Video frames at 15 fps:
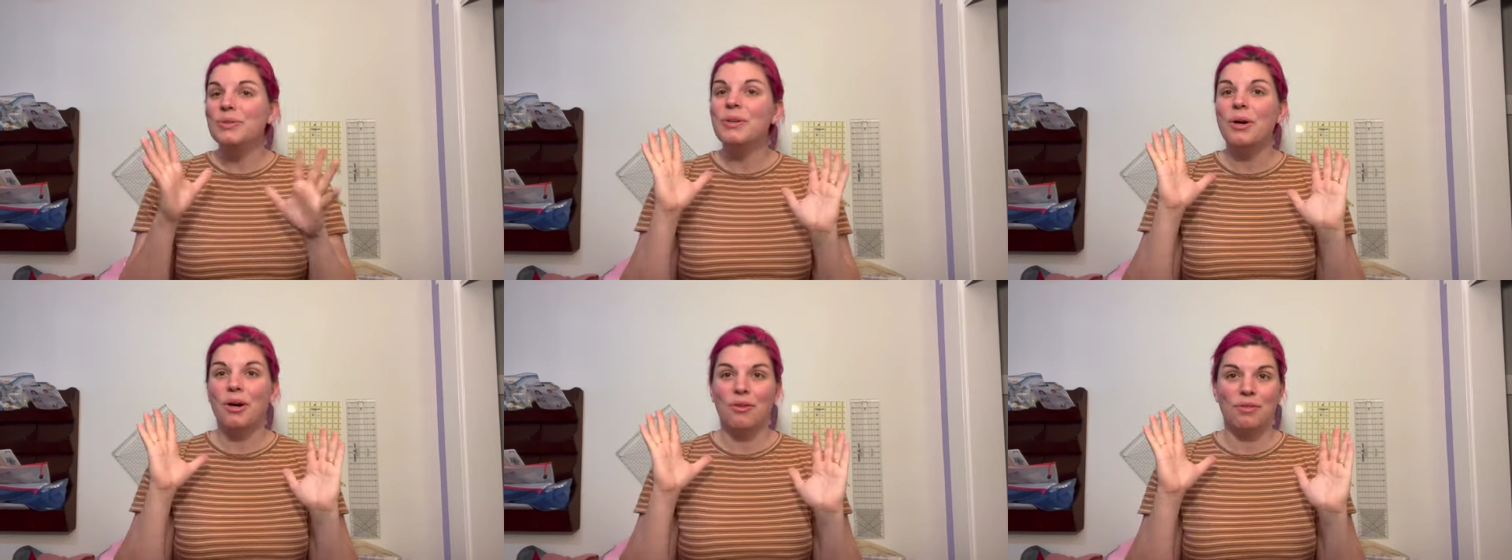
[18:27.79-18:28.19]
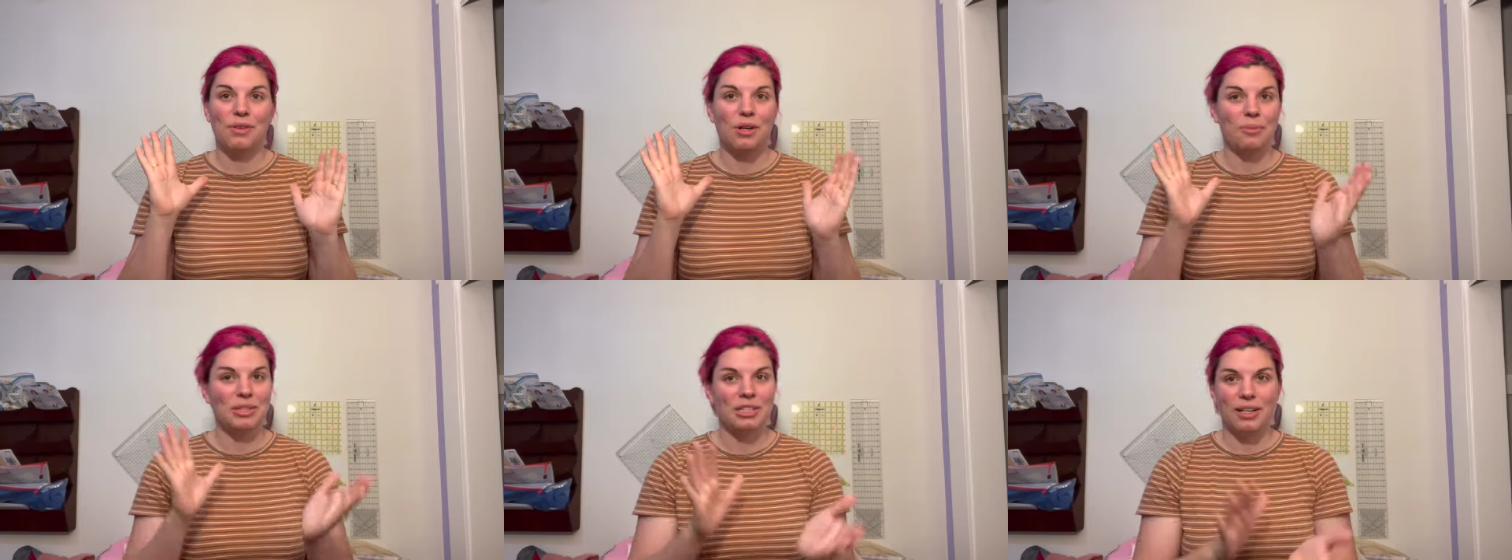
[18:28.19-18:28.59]
Hopefully I'll
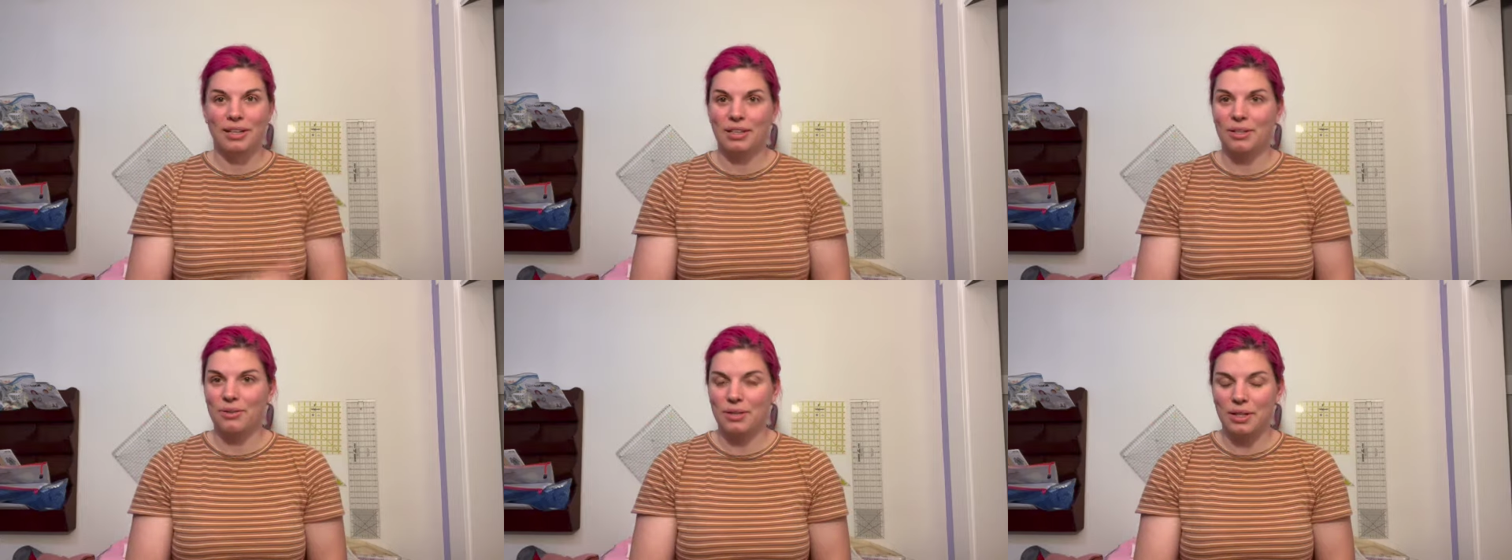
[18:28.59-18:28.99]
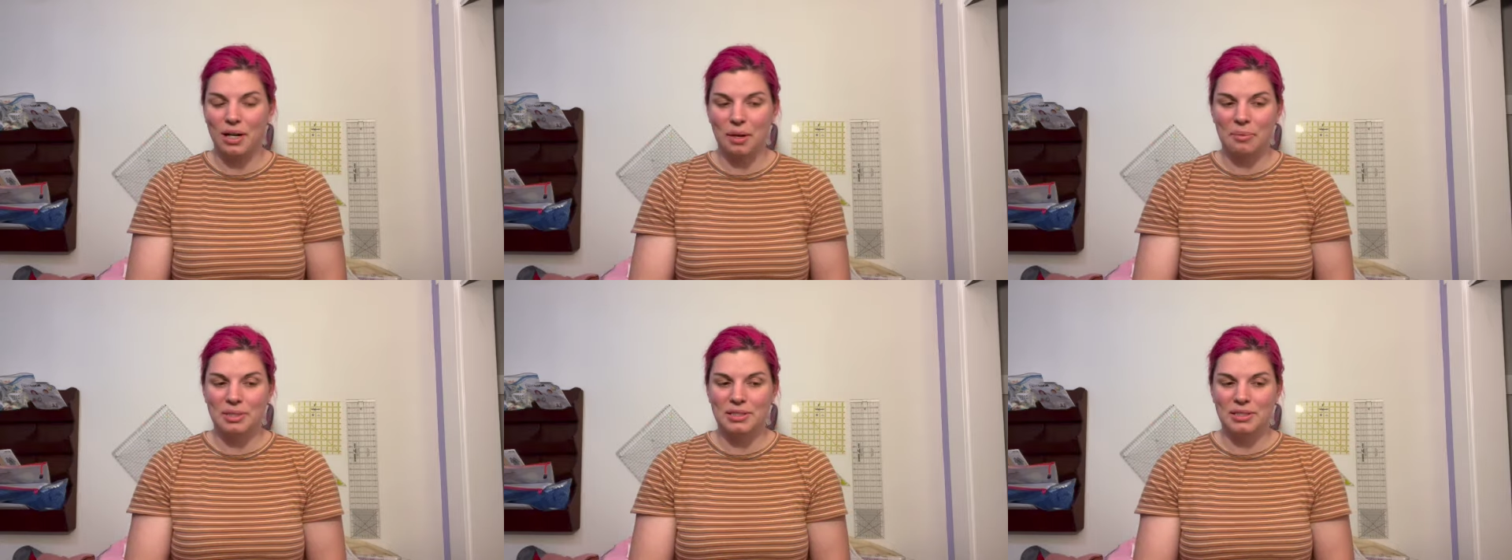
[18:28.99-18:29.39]
be talking to you in the
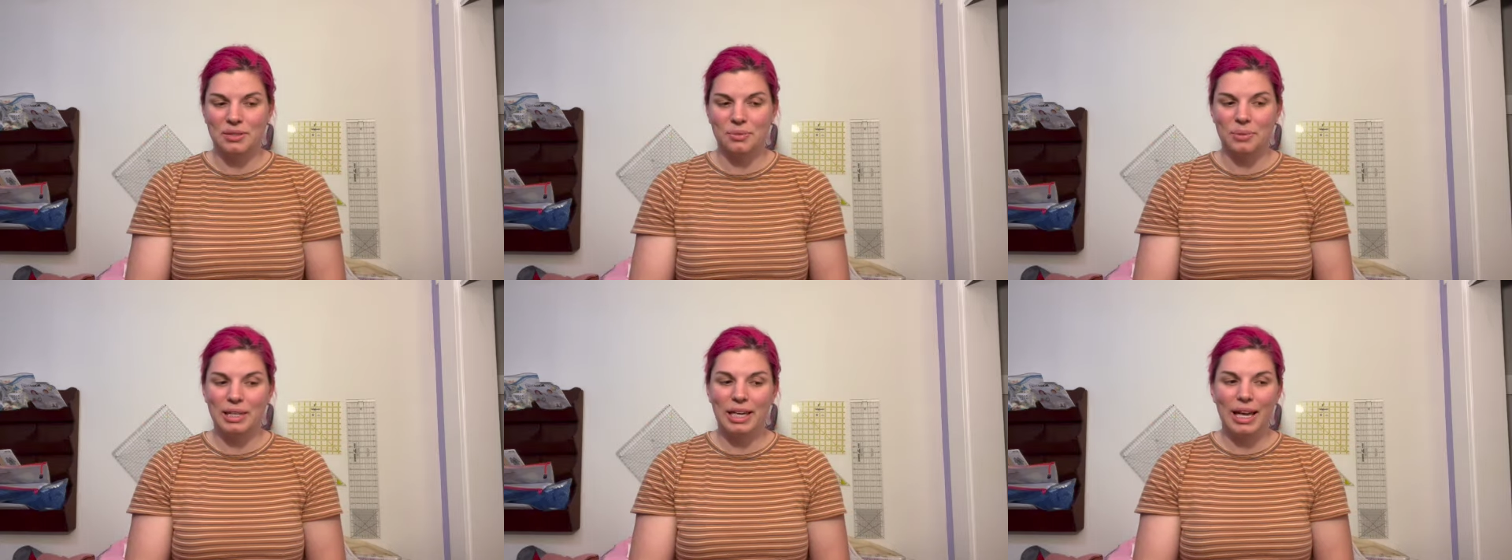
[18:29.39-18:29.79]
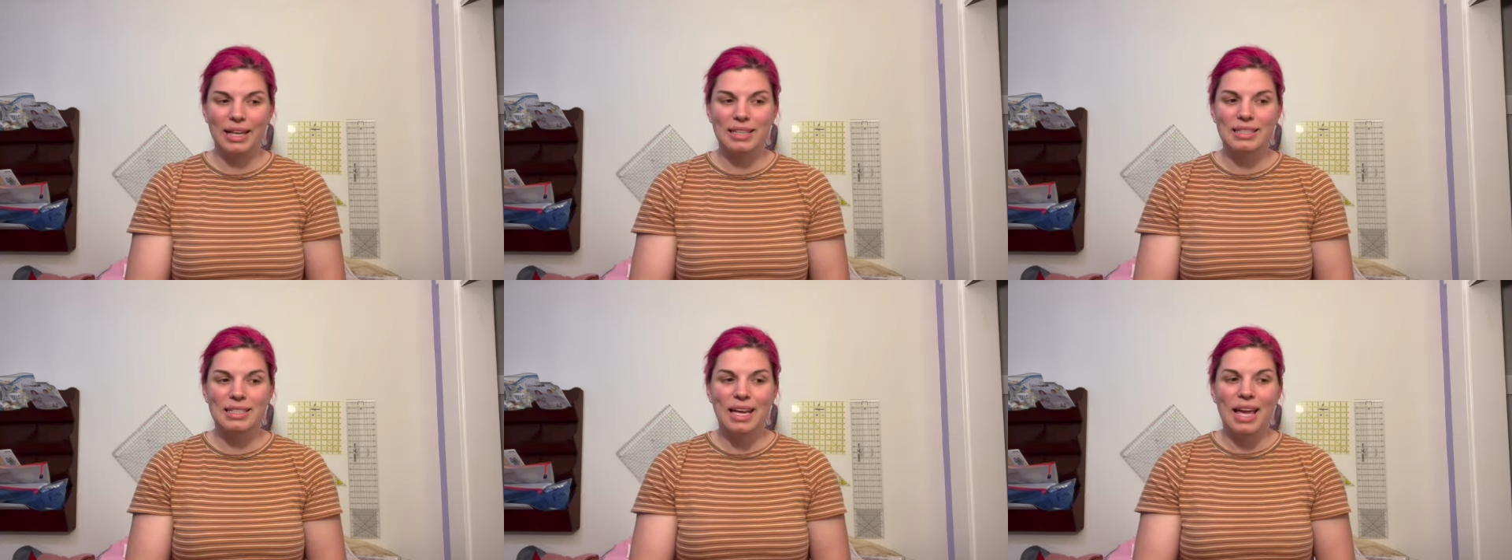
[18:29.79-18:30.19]
comments this
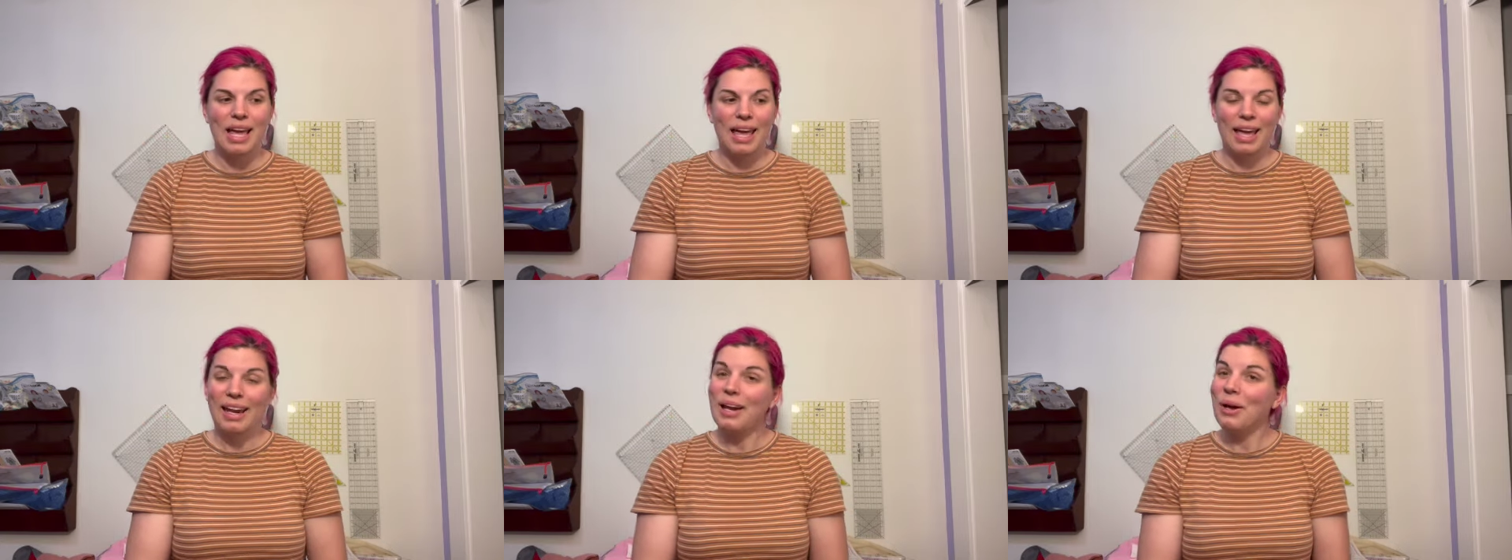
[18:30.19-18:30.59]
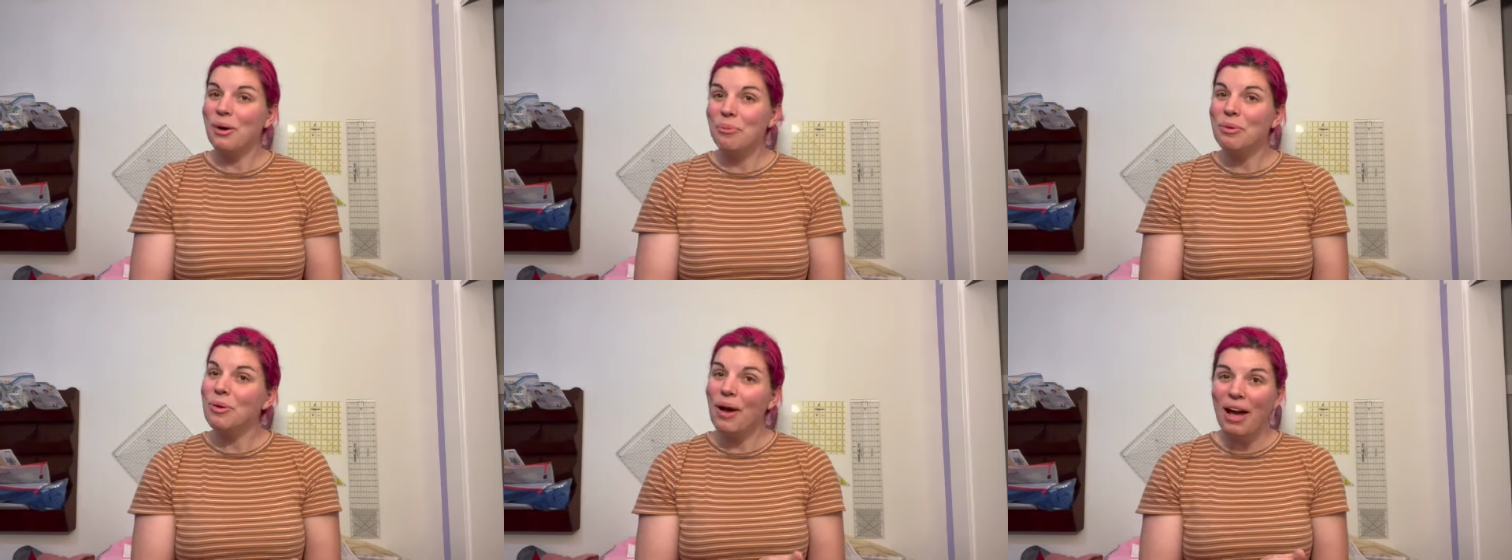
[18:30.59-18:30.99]
weekend, and I hope
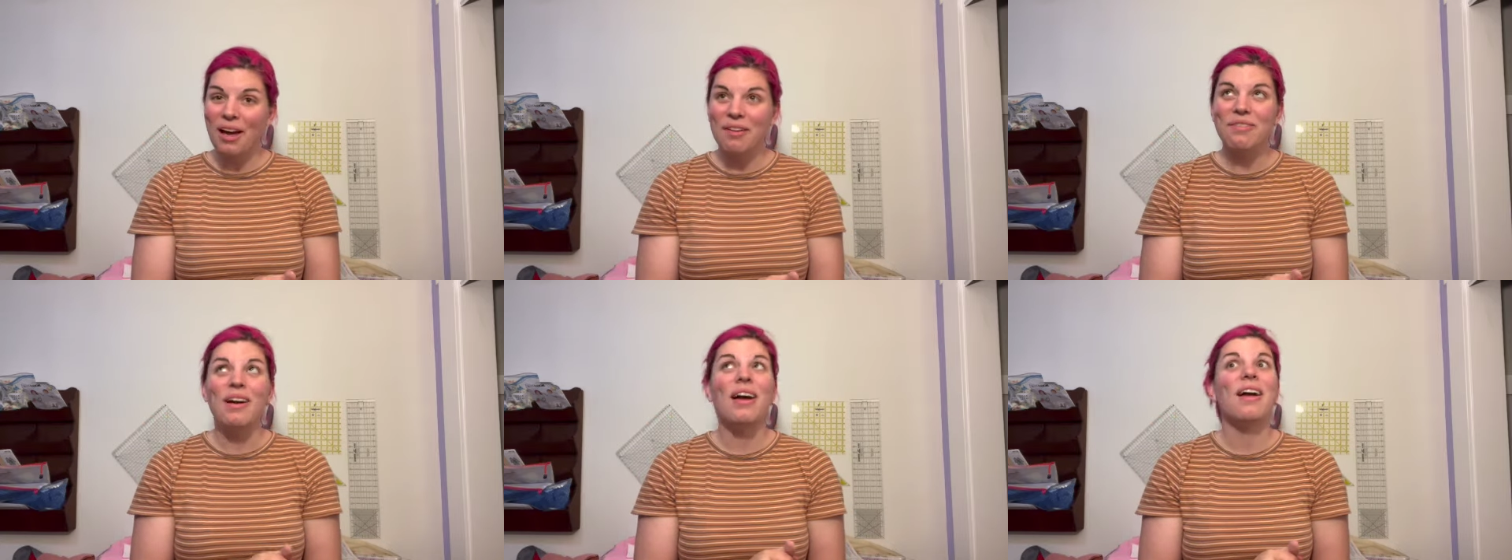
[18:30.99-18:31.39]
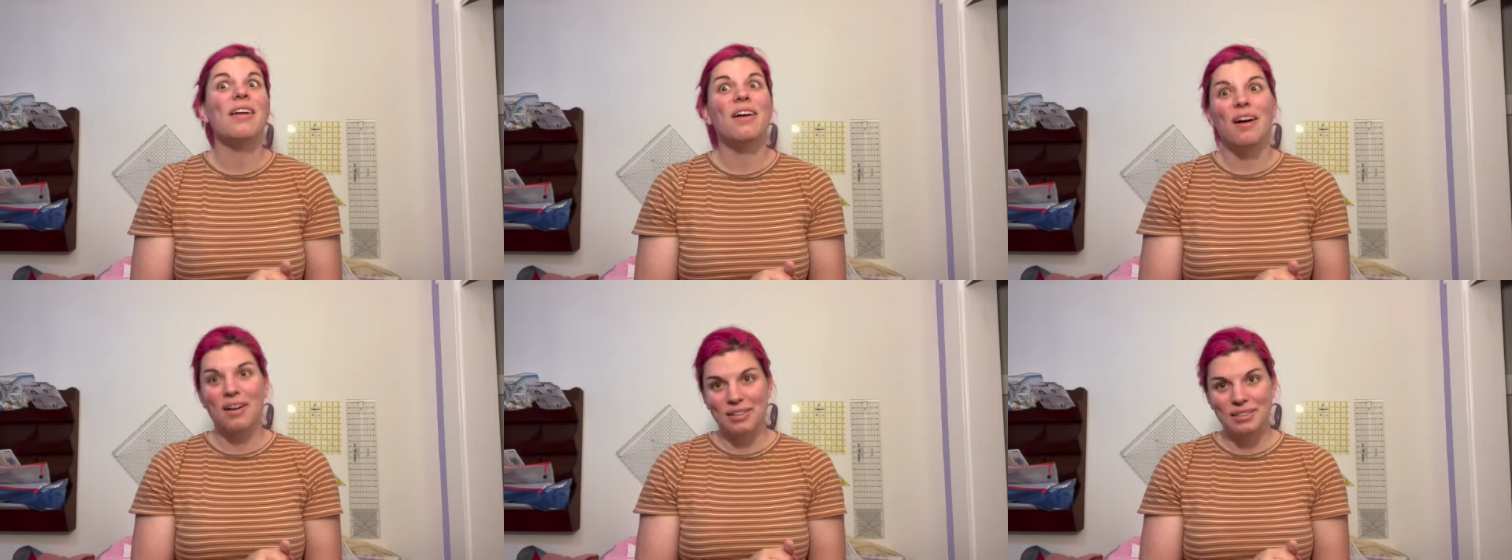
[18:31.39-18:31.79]
you have an
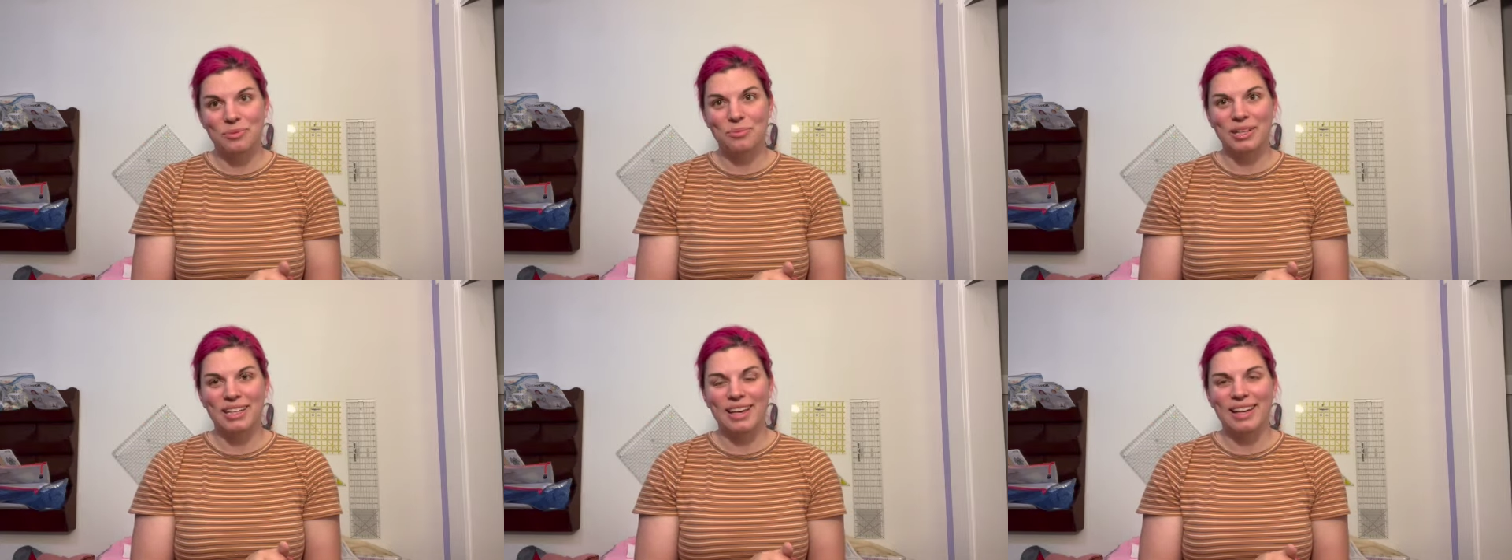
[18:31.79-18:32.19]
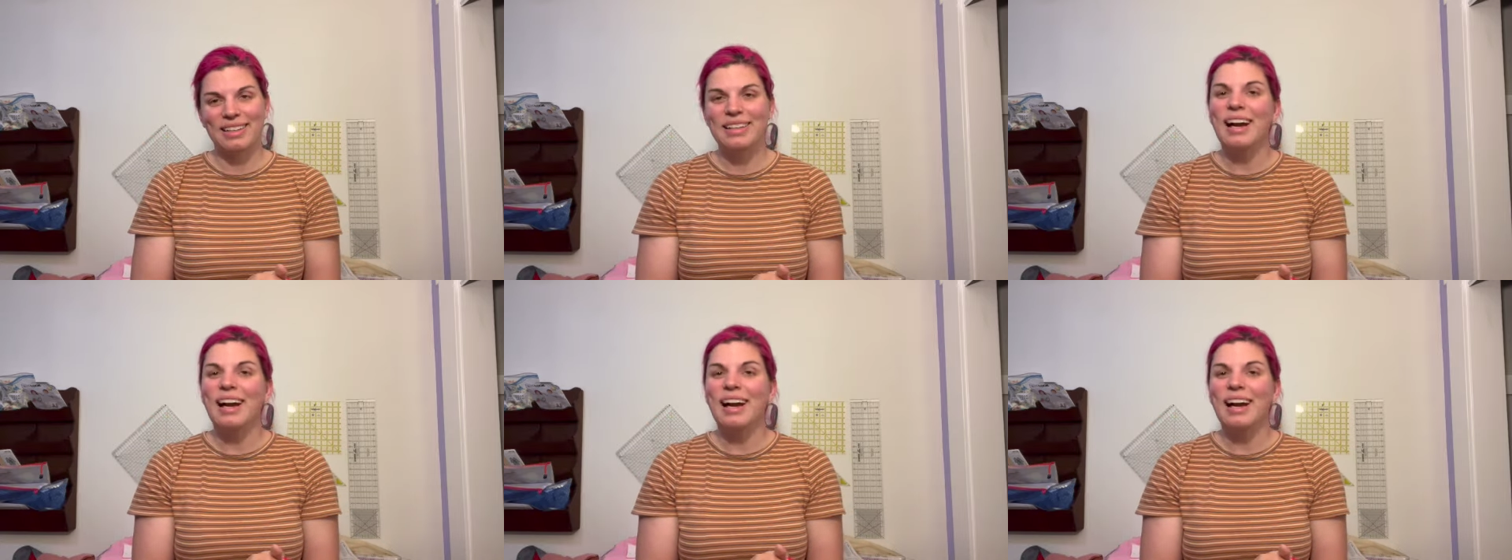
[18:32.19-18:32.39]
awesome weekend.